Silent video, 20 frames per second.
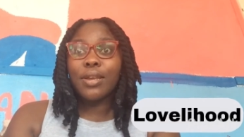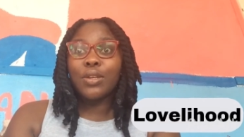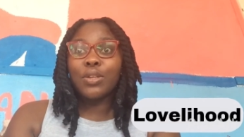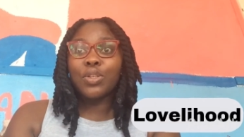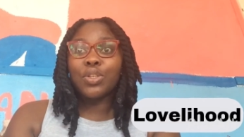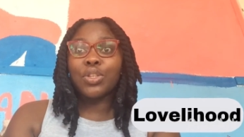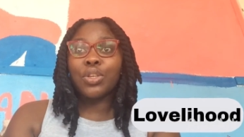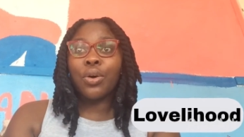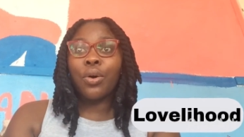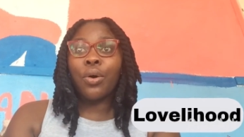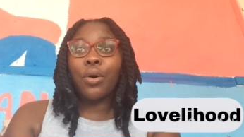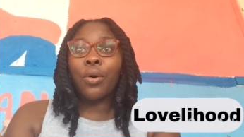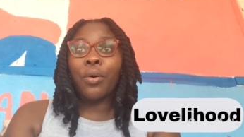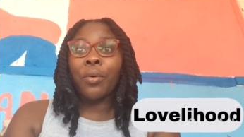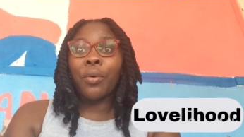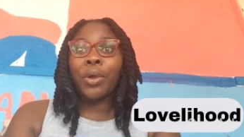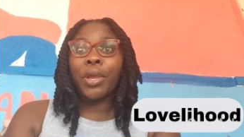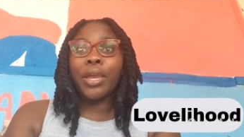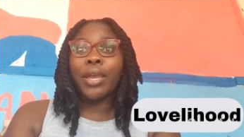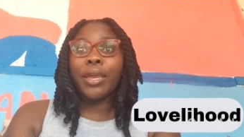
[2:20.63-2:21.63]

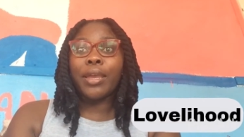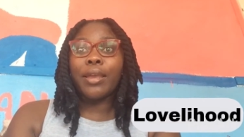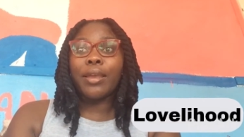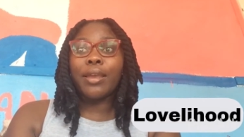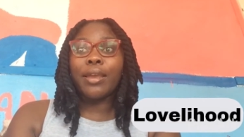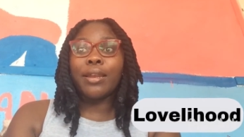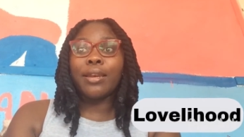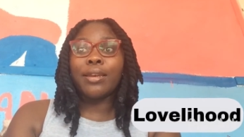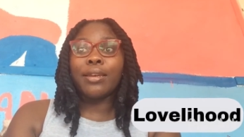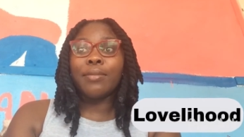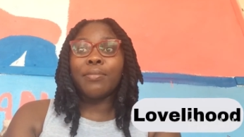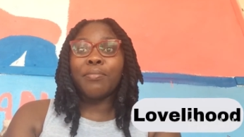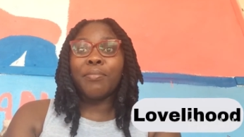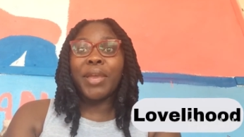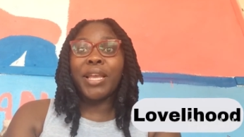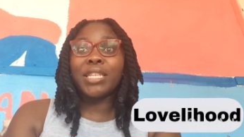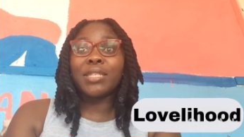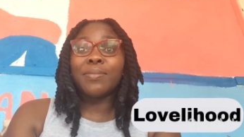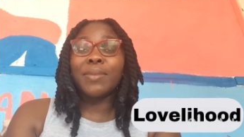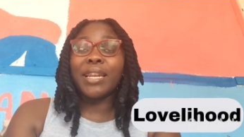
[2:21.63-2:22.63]
so it
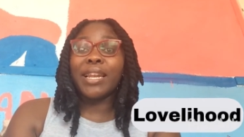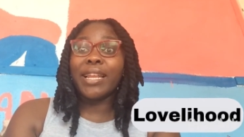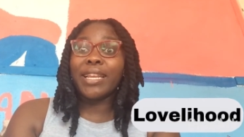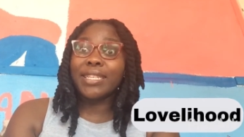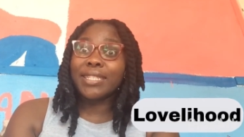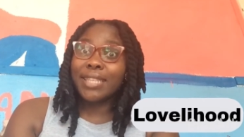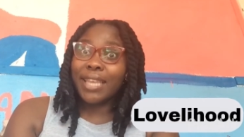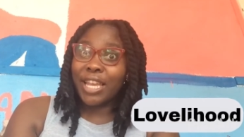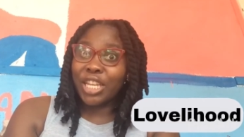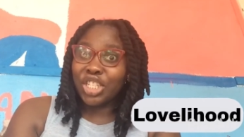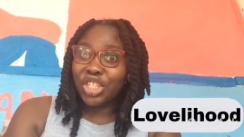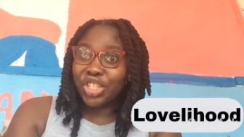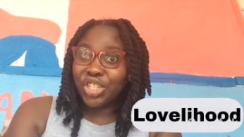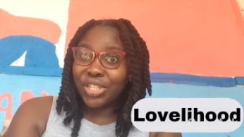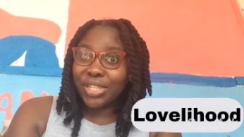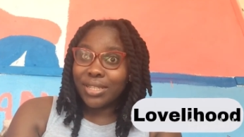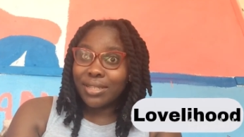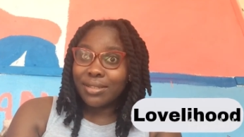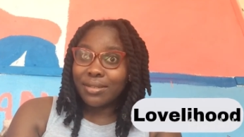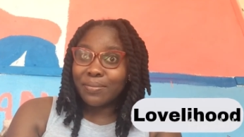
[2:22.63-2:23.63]
makes me less
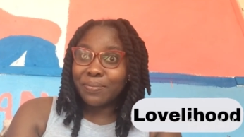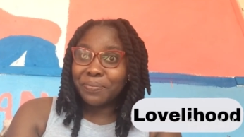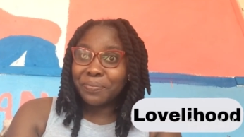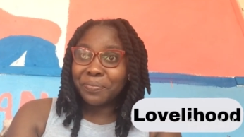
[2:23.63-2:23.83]
anxious